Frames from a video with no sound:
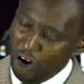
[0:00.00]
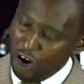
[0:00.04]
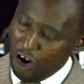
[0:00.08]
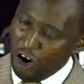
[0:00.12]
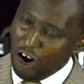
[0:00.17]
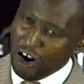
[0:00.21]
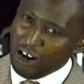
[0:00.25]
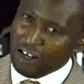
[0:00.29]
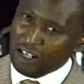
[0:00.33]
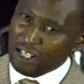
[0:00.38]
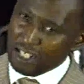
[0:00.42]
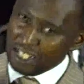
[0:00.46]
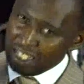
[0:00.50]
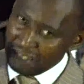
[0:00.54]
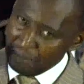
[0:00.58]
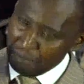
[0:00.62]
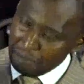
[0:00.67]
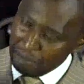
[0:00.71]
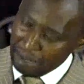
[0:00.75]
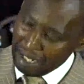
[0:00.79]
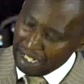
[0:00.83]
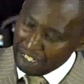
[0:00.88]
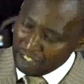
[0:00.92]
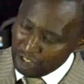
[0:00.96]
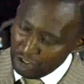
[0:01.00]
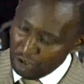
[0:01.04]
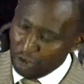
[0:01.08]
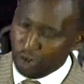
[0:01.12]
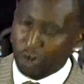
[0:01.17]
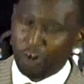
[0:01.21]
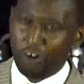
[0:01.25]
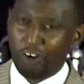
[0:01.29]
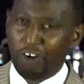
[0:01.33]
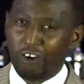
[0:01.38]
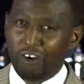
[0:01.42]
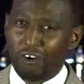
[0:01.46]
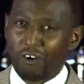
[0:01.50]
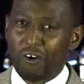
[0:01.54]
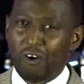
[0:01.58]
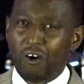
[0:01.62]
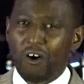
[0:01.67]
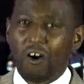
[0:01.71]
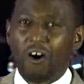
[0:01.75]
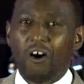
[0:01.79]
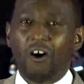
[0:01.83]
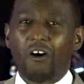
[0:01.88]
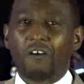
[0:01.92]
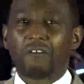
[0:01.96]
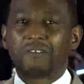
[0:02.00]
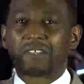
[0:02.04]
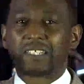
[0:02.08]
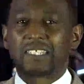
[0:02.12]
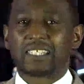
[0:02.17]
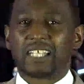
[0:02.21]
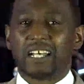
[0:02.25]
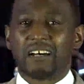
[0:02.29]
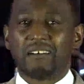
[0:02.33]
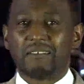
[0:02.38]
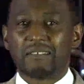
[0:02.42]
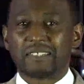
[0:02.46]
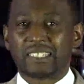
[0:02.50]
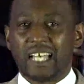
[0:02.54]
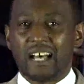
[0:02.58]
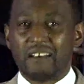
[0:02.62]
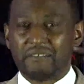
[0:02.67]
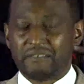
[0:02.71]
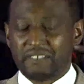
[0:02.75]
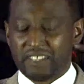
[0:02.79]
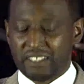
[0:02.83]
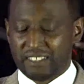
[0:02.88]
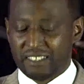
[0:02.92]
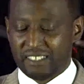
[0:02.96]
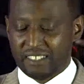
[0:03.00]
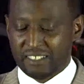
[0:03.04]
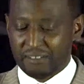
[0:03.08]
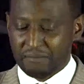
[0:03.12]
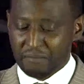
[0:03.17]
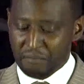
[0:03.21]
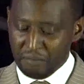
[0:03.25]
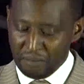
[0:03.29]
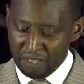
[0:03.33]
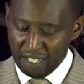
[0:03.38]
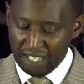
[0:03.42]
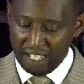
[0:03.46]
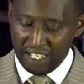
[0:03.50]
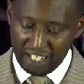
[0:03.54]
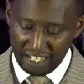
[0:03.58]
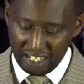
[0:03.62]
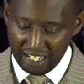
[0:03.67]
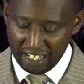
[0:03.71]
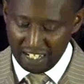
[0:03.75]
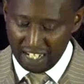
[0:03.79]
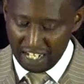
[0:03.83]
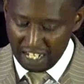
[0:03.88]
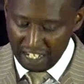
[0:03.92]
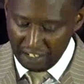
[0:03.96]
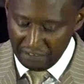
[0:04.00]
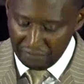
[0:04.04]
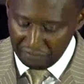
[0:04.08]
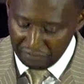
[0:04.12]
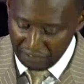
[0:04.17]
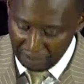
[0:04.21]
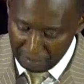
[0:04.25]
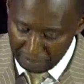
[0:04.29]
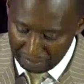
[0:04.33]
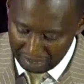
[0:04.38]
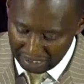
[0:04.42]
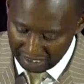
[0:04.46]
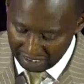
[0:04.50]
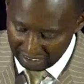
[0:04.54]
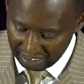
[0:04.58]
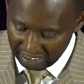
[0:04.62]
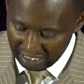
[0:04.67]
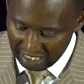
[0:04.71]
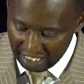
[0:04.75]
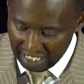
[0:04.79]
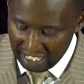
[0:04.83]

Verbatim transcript: on the bedrock of self-service in any family.